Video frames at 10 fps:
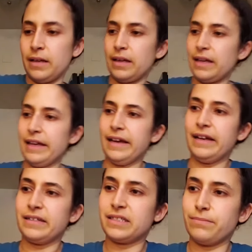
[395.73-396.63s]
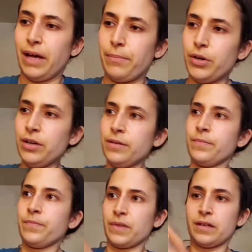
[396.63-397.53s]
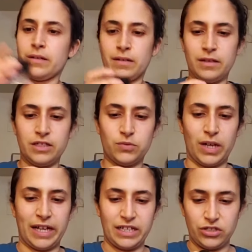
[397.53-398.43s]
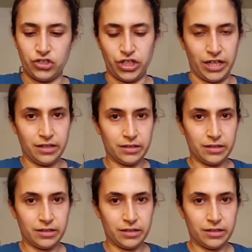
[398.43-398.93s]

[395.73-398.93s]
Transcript: And some pepper. This one I can shake.